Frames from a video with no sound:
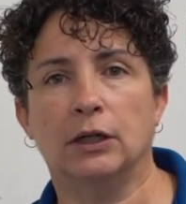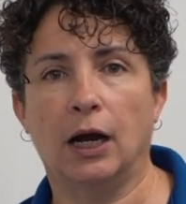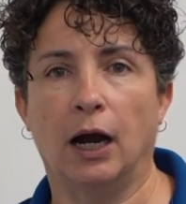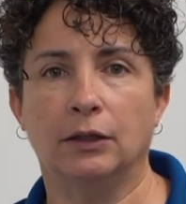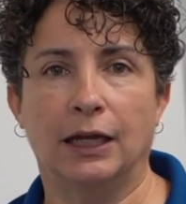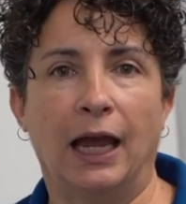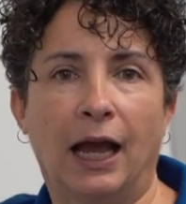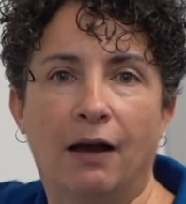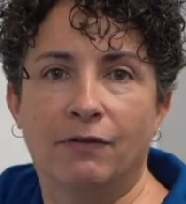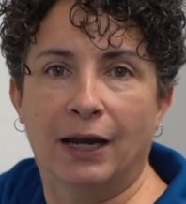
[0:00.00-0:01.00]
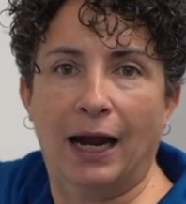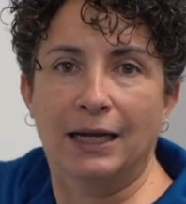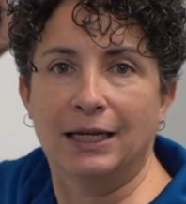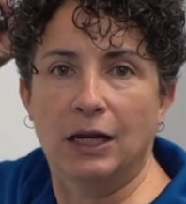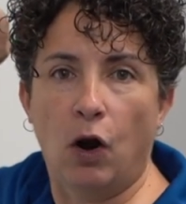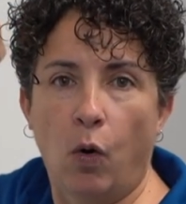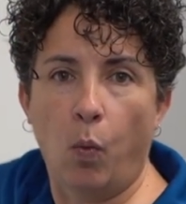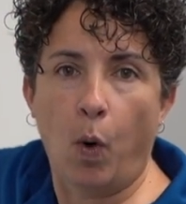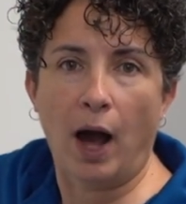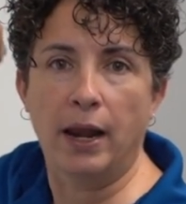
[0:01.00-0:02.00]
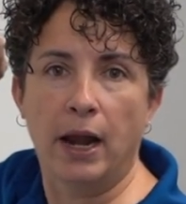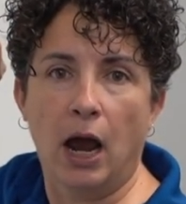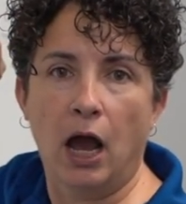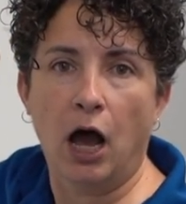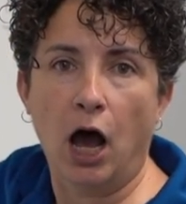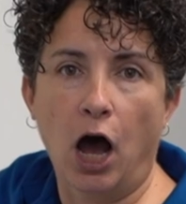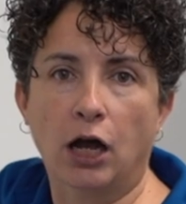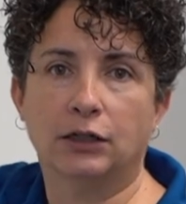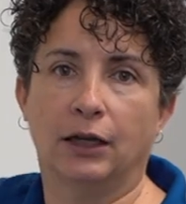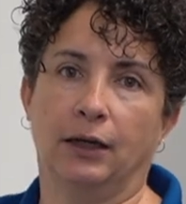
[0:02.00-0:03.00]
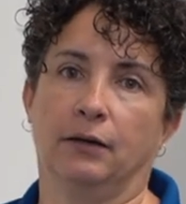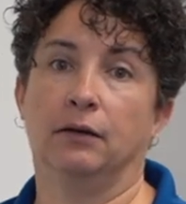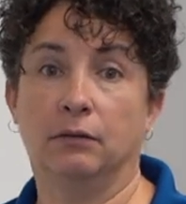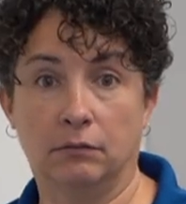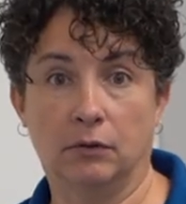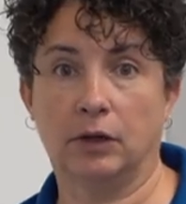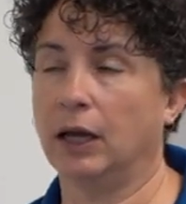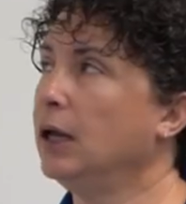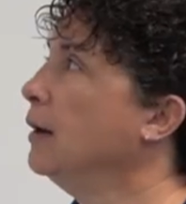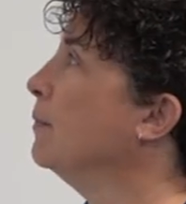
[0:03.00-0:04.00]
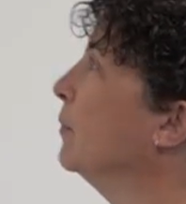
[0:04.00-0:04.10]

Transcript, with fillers: car to have 91 octane, okay?